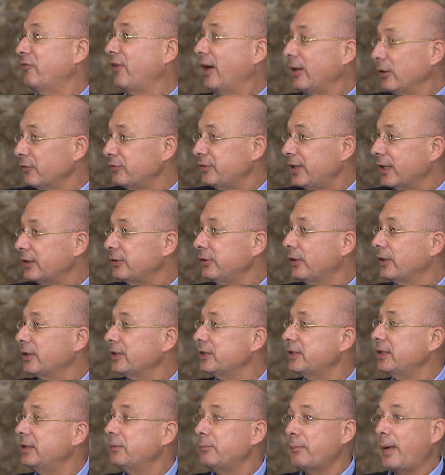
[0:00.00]
a fan of
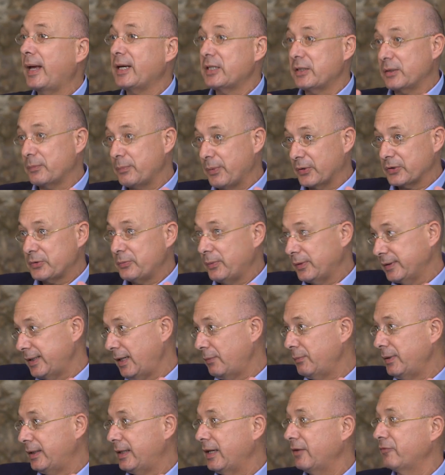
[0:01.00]
technology, it makes it possible
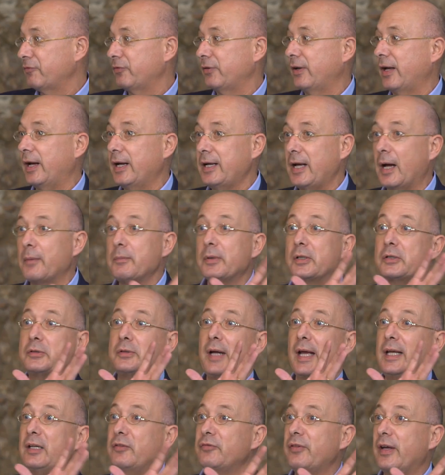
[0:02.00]
that we can fly. I'm a
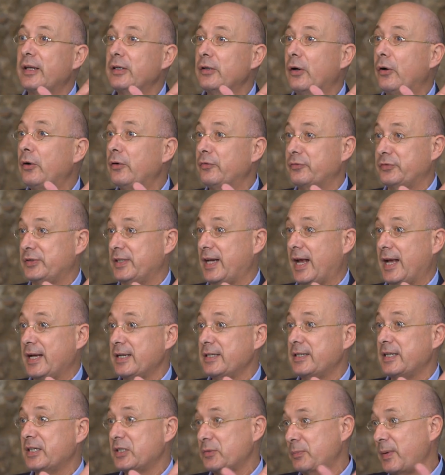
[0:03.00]
great fan of
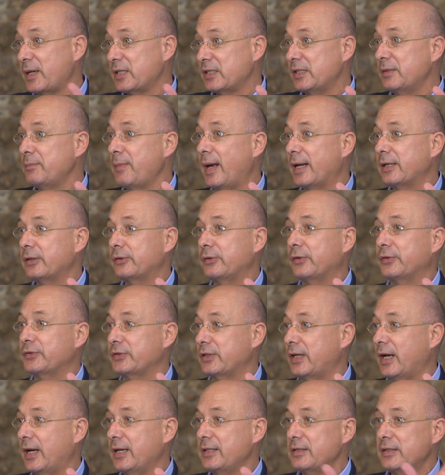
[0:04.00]
science, especially medical
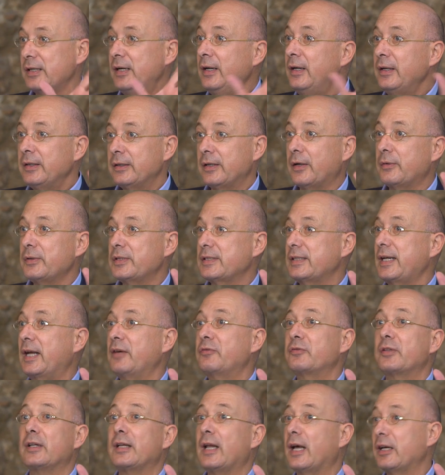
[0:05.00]
science. You know, it
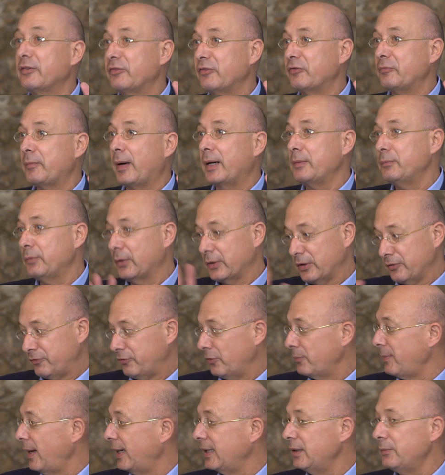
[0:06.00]
saved the life of my mother
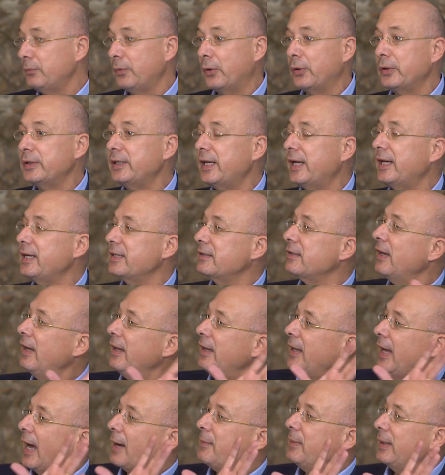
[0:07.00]
for many more years.
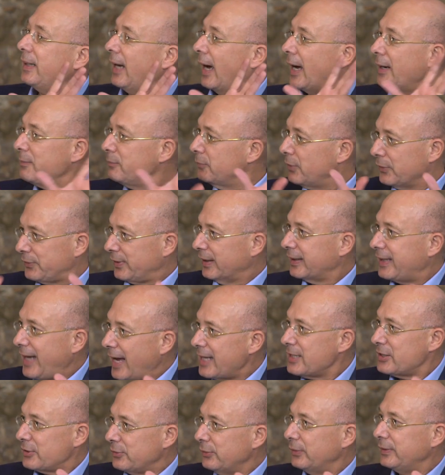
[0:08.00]
I mean, I'm not
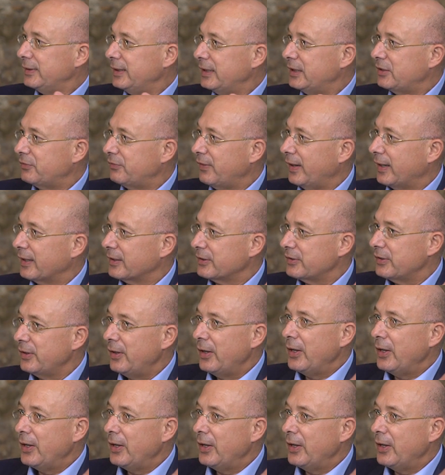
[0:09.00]
against all these things.